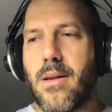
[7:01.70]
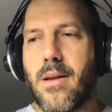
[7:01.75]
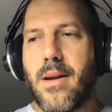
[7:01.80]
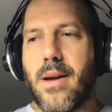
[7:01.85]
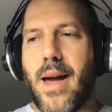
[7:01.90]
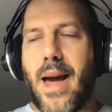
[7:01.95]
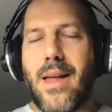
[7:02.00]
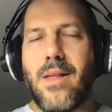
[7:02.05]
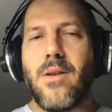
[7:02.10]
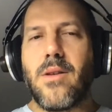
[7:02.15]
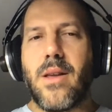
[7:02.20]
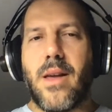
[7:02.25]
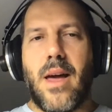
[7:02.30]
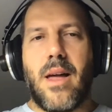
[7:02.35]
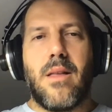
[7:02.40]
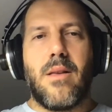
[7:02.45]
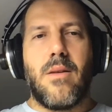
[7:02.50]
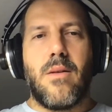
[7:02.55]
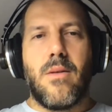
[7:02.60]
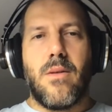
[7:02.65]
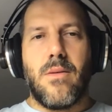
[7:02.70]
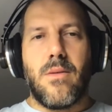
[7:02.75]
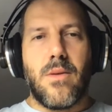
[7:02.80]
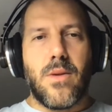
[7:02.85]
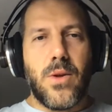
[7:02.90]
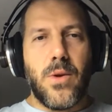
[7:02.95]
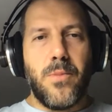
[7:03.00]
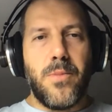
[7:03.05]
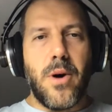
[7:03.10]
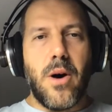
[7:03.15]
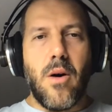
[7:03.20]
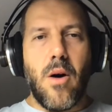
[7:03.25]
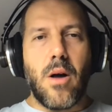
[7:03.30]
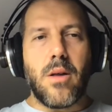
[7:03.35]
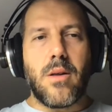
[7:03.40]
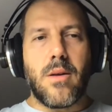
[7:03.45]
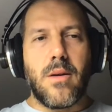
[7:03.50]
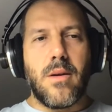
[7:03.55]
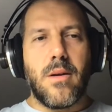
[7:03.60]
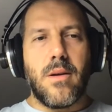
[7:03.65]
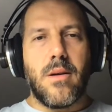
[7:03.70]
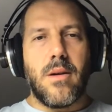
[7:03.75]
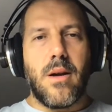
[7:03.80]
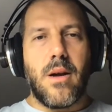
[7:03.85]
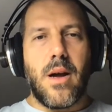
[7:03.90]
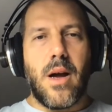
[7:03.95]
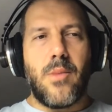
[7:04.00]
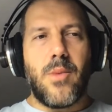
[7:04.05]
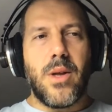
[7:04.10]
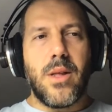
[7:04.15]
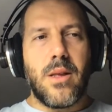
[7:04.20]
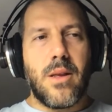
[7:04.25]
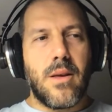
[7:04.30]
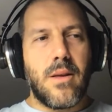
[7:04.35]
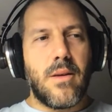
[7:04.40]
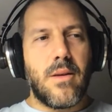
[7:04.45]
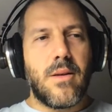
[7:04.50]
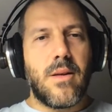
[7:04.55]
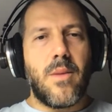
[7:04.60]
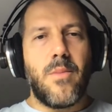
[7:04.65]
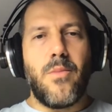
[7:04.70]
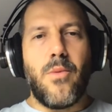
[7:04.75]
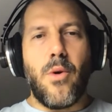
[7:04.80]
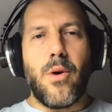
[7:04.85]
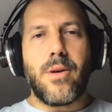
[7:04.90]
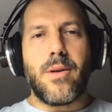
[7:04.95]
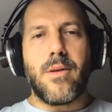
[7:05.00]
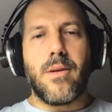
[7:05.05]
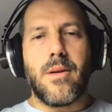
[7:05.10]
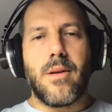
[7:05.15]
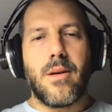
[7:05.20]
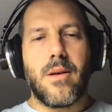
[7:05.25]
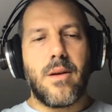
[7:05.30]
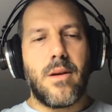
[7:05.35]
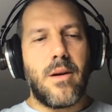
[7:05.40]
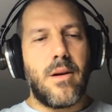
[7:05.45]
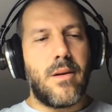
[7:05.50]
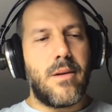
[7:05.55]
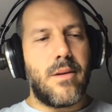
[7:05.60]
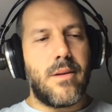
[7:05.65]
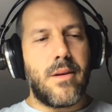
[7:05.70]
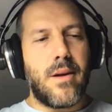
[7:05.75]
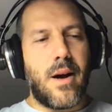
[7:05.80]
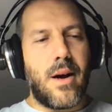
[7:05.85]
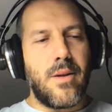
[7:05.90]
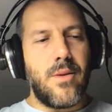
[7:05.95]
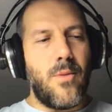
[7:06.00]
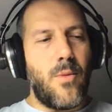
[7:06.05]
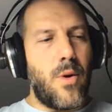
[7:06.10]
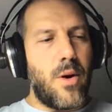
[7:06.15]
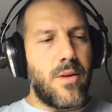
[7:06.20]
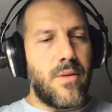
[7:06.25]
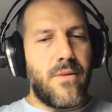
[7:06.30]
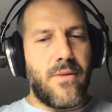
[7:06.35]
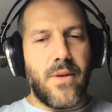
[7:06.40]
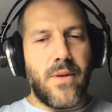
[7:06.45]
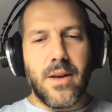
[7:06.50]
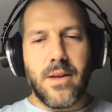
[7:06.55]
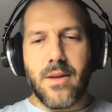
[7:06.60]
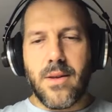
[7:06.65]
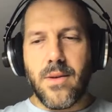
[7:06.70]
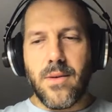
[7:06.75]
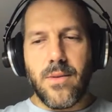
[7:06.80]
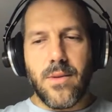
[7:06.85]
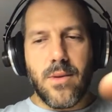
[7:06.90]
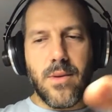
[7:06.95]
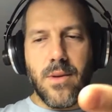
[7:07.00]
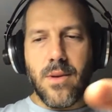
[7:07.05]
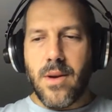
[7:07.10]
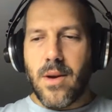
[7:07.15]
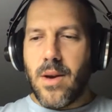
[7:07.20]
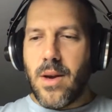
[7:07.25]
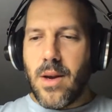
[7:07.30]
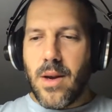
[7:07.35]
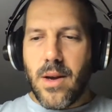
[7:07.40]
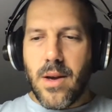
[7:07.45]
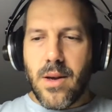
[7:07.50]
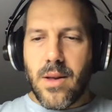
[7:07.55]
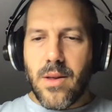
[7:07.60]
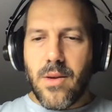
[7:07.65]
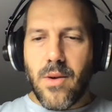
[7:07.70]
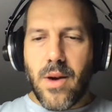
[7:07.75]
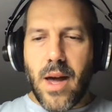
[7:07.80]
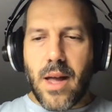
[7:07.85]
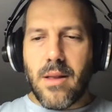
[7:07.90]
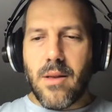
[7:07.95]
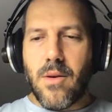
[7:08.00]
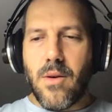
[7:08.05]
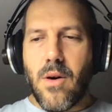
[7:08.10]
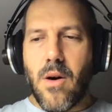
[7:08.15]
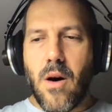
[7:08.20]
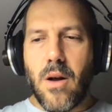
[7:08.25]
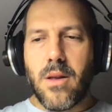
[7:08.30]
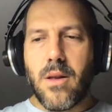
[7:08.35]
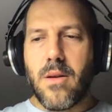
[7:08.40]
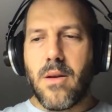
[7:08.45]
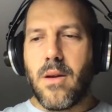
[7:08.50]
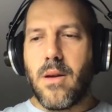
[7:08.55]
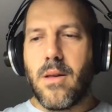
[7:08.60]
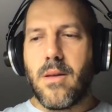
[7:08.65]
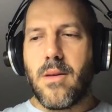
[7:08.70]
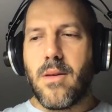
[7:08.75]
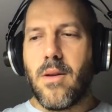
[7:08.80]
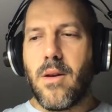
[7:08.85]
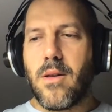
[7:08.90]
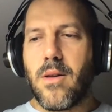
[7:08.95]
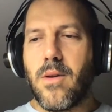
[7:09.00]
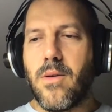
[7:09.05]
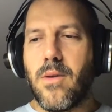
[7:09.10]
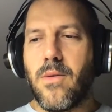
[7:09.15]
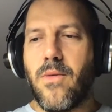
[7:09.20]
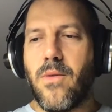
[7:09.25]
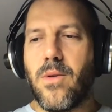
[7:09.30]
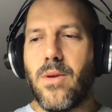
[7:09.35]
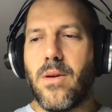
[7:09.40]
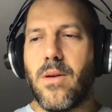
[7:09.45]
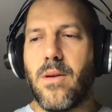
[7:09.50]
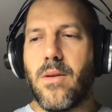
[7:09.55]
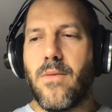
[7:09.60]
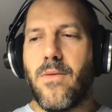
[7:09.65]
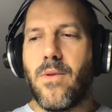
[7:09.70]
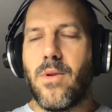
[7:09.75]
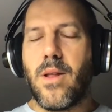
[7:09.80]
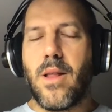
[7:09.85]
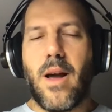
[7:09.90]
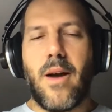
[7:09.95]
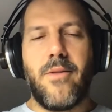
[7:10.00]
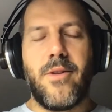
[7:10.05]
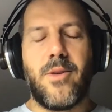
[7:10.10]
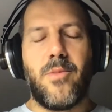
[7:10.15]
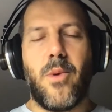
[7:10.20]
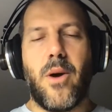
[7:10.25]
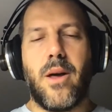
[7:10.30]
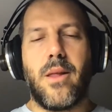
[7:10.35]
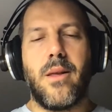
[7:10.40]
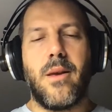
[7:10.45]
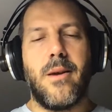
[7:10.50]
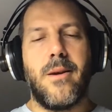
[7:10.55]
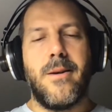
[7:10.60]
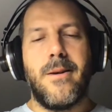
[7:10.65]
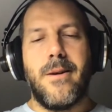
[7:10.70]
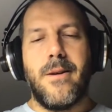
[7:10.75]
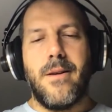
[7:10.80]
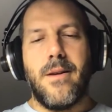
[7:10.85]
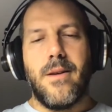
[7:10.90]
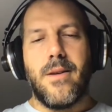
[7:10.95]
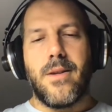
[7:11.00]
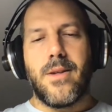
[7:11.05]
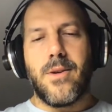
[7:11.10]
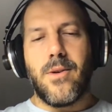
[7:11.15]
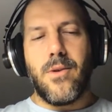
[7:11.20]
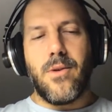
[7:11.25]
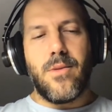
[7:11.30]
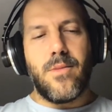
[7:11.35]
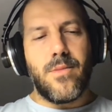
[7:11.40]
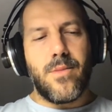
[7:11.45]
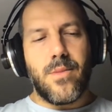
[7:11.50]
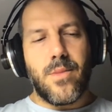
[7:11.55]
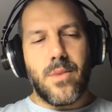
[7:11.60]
cannot get super hot. I mean, this is important. I don't want things to get too hot. It's not good for the lifespan. So